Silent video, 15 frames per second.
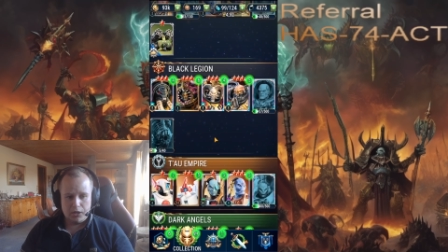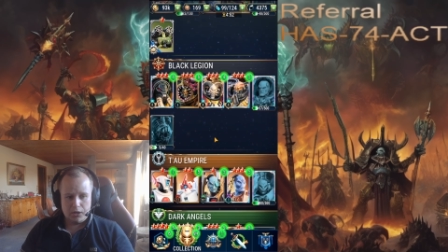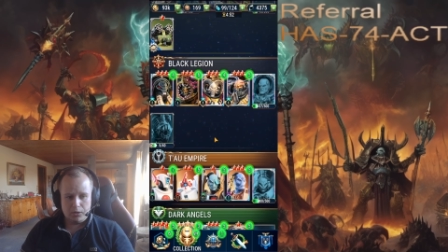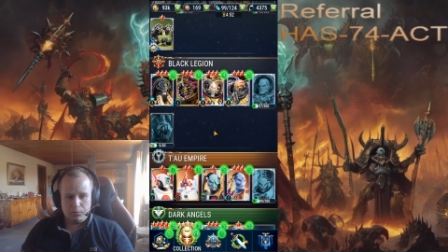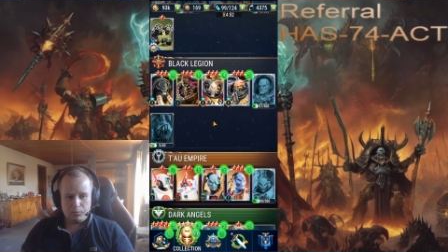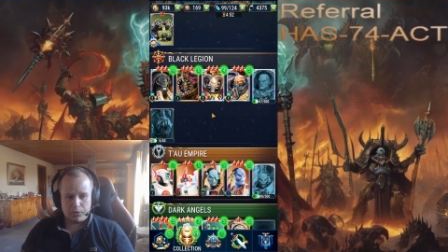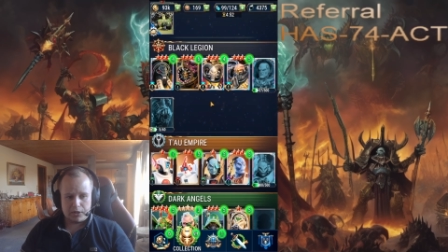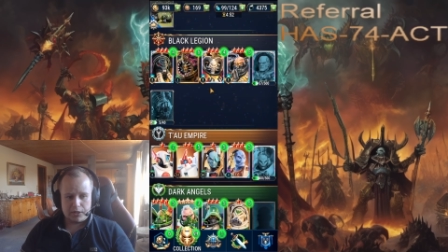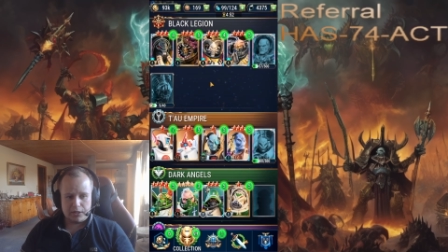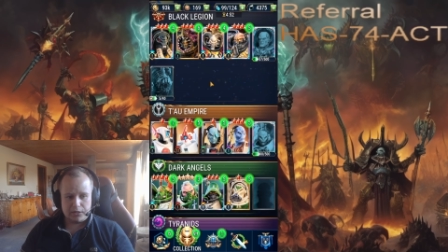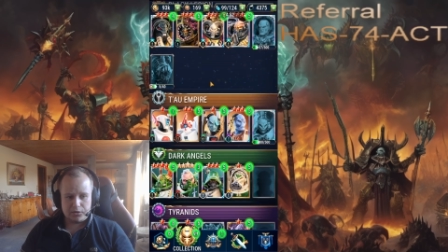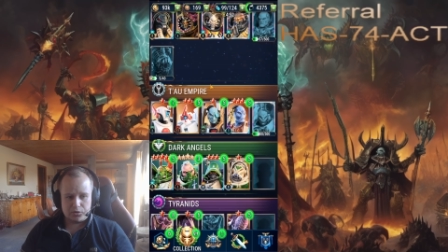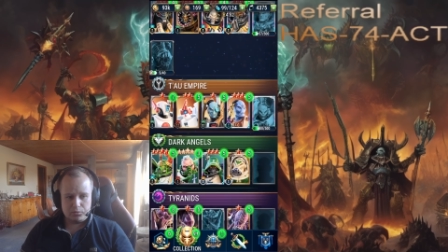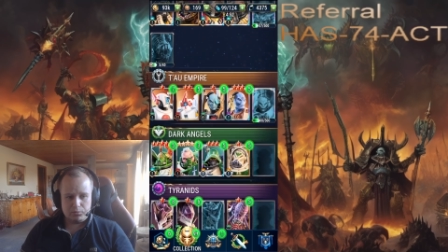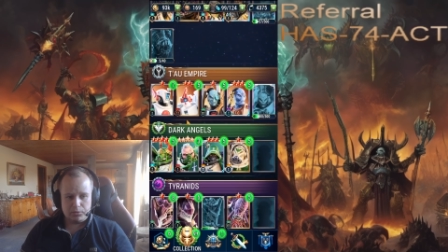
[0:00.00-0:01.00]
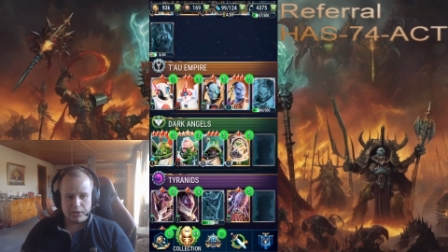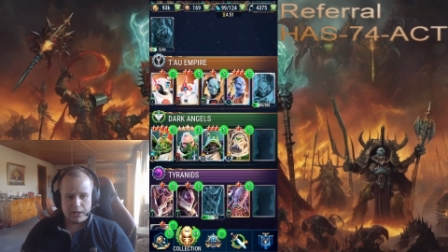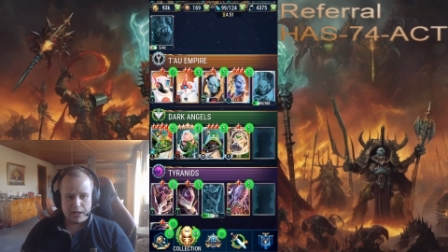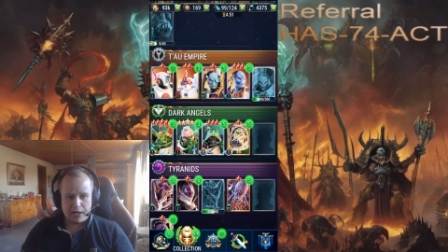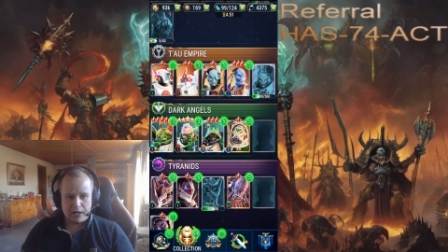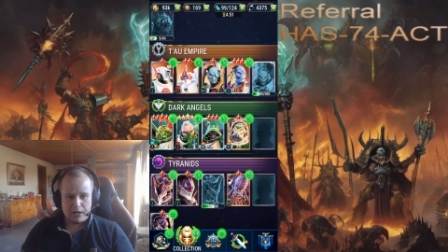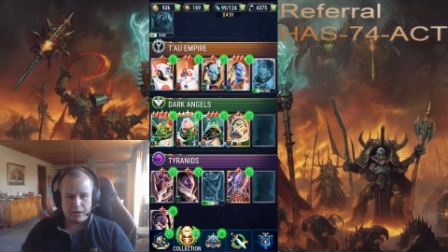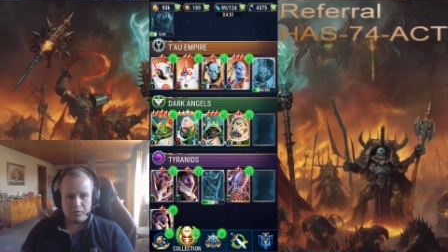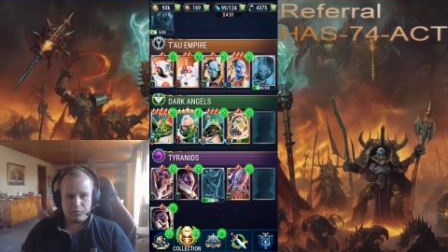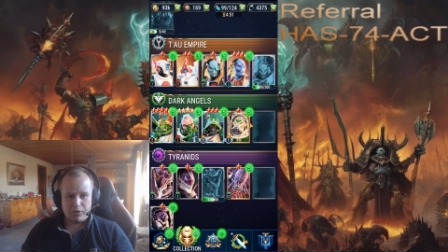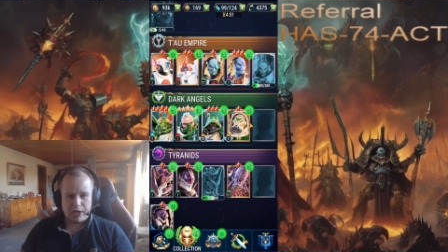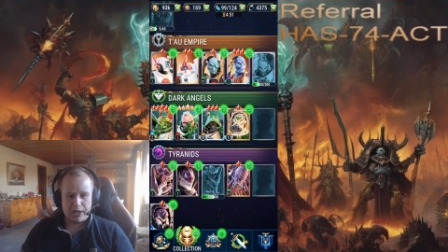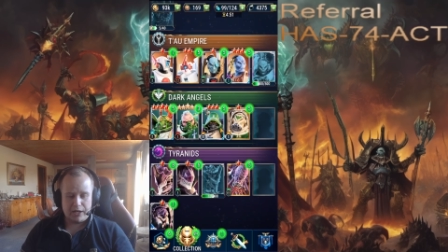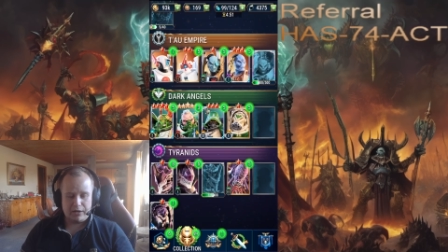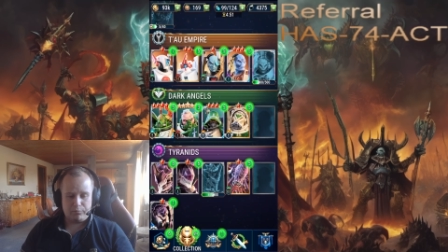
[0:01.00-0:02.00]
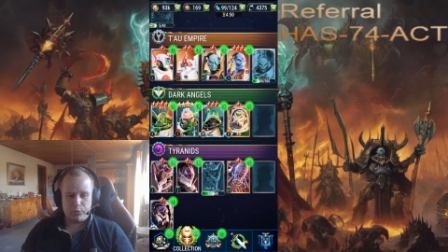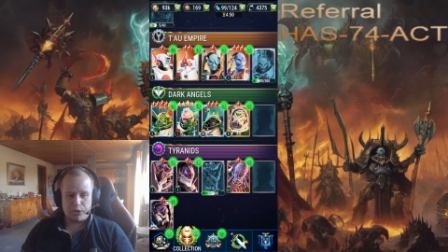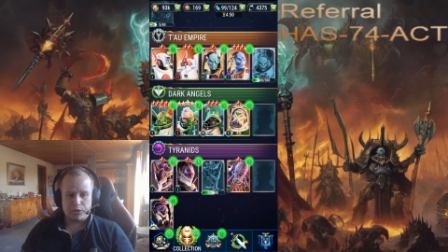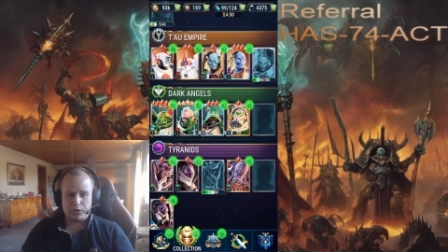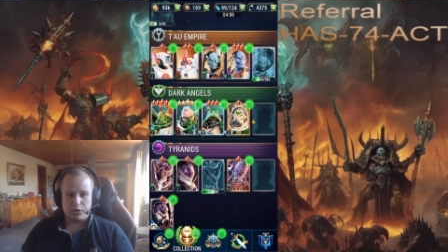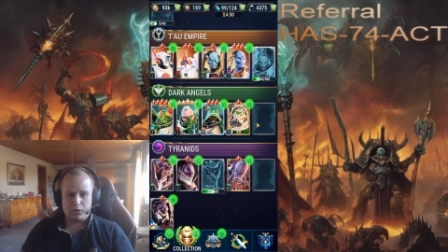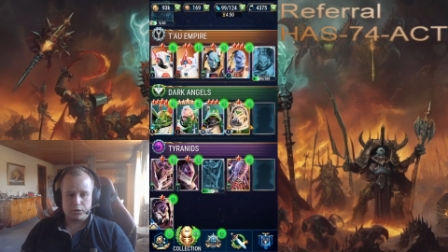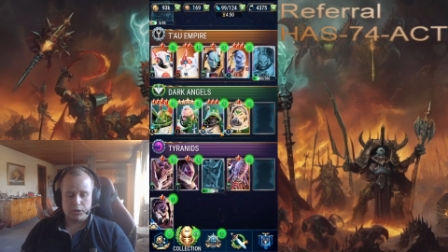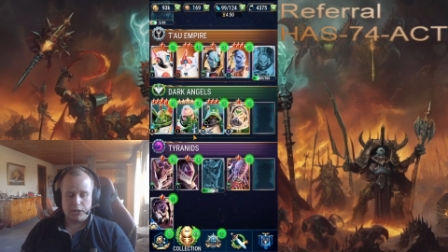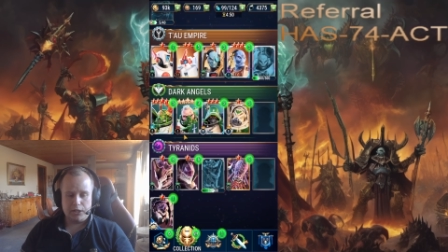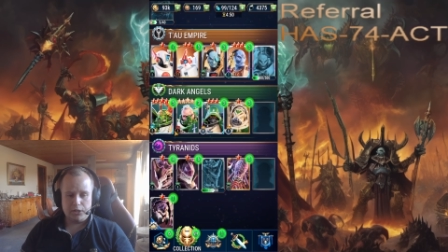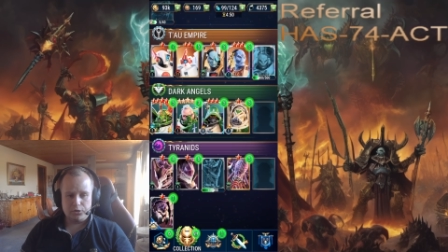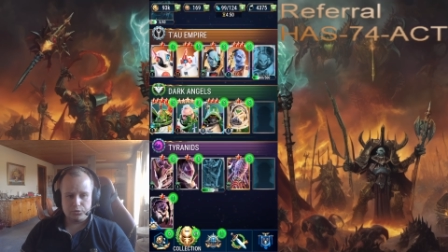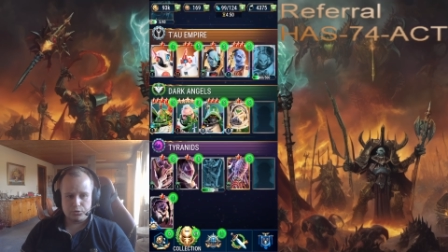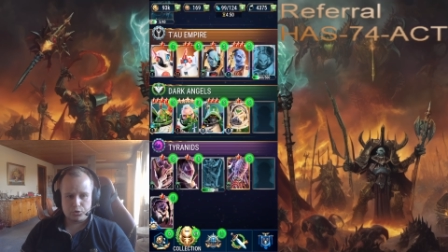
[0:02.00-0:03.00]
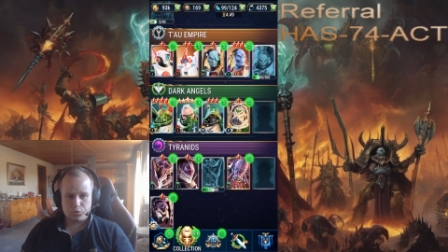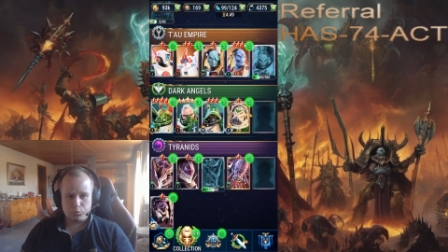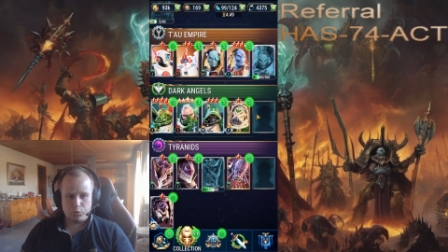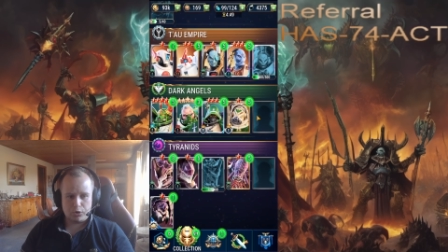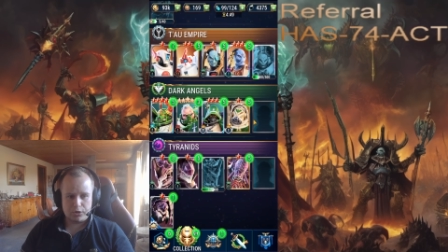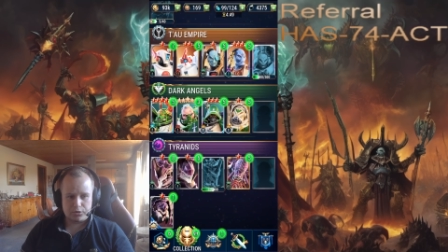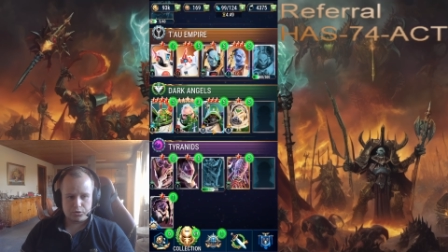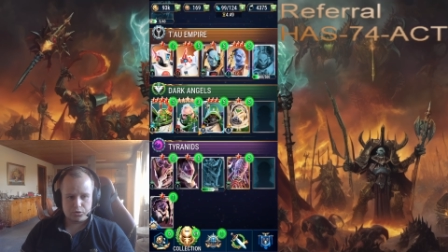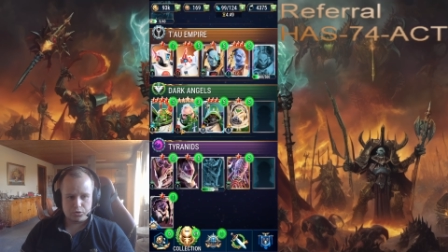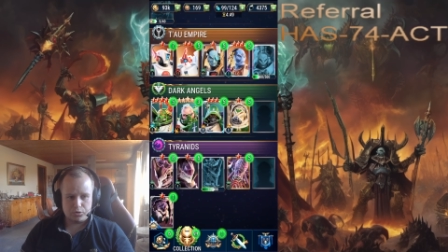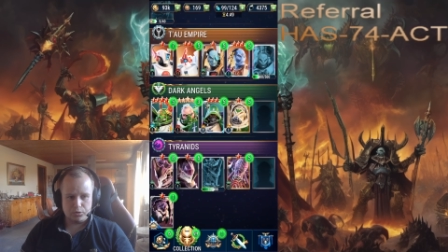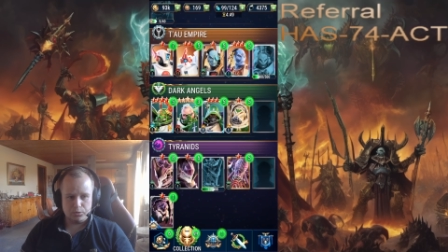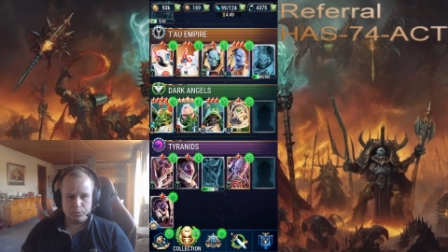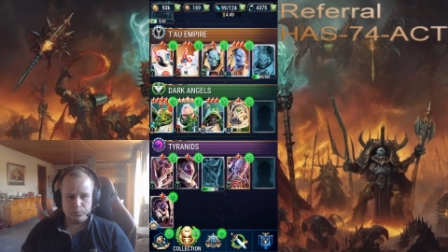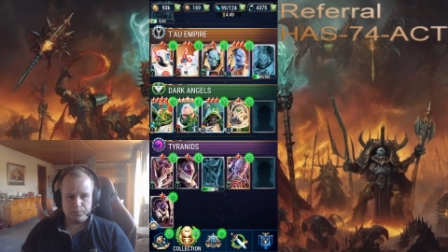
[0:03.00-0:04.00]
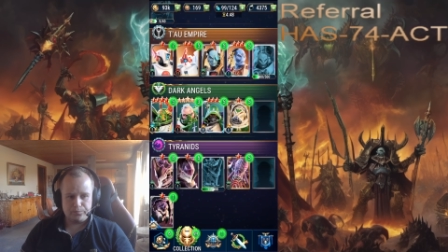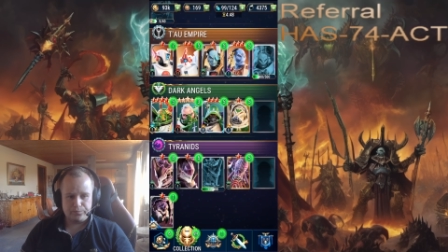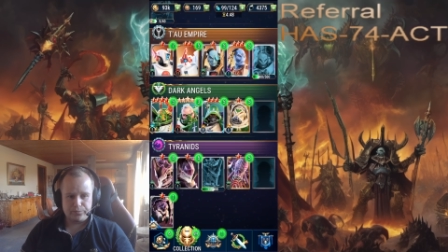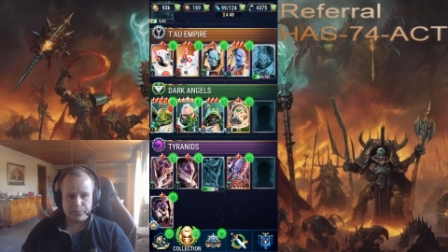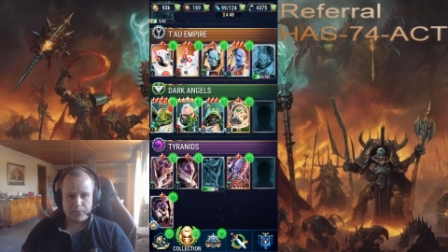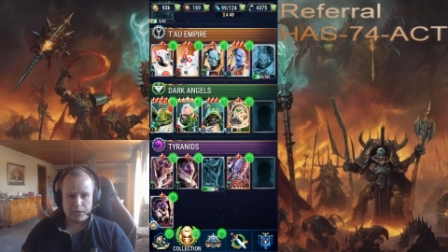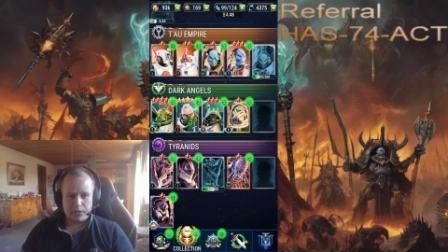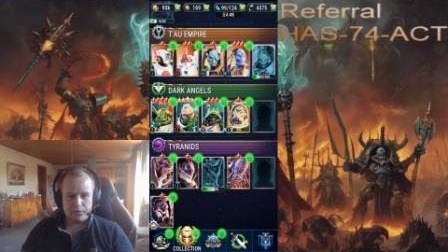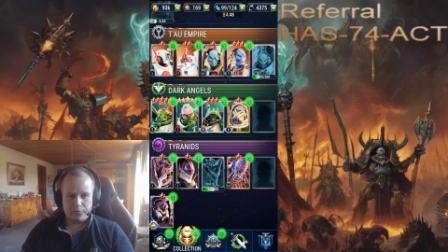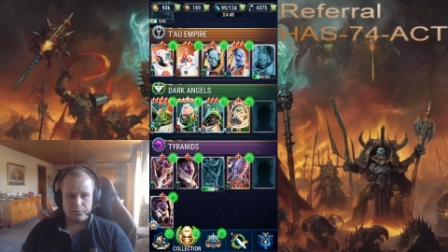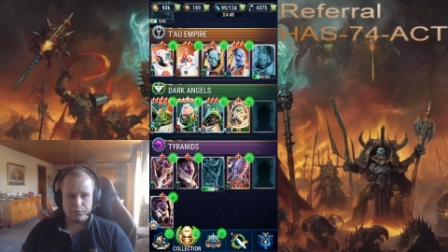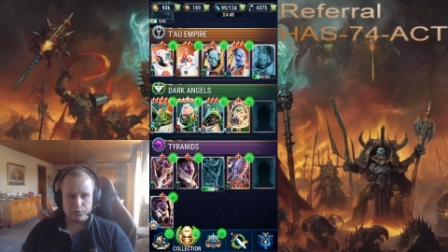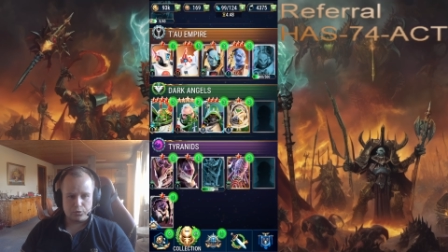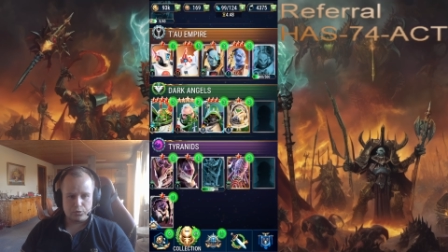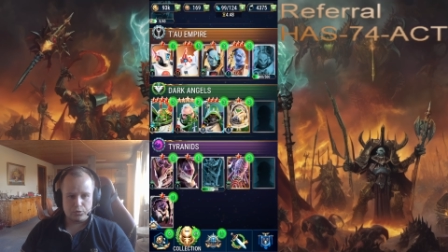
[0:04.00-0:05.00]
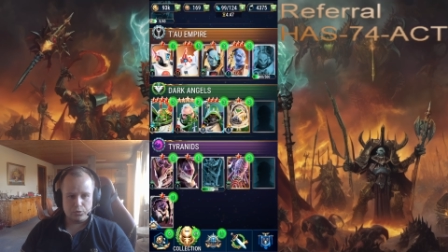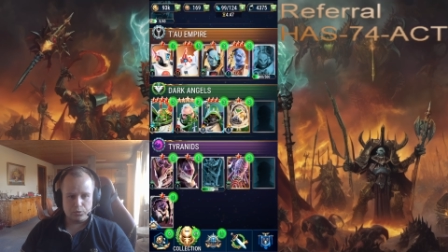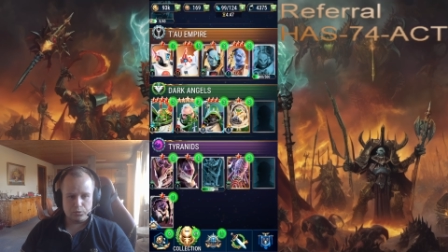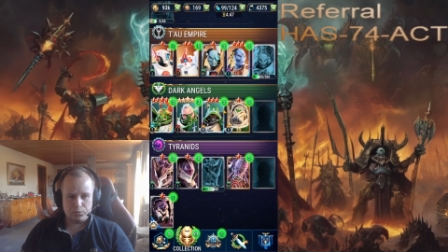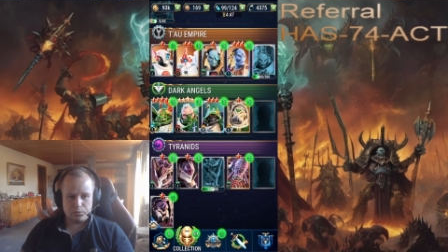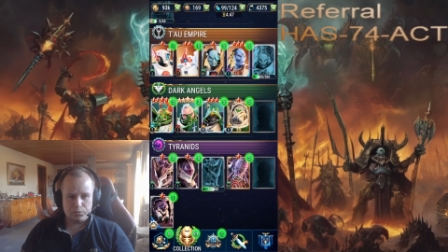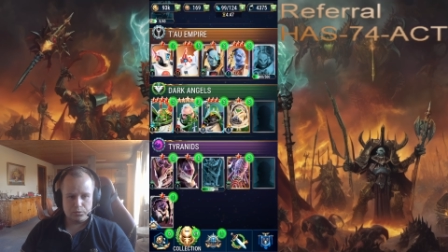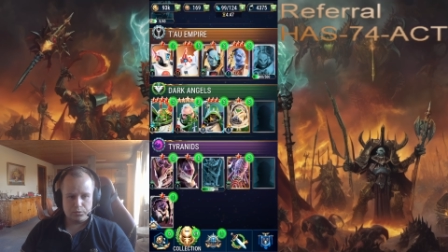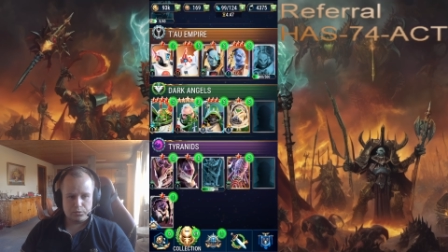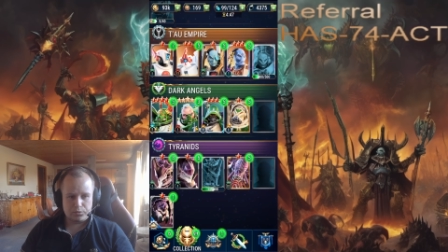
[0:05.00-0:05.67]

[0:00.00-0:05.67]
What else do we have? I have my Dark Angel squad, so for gold,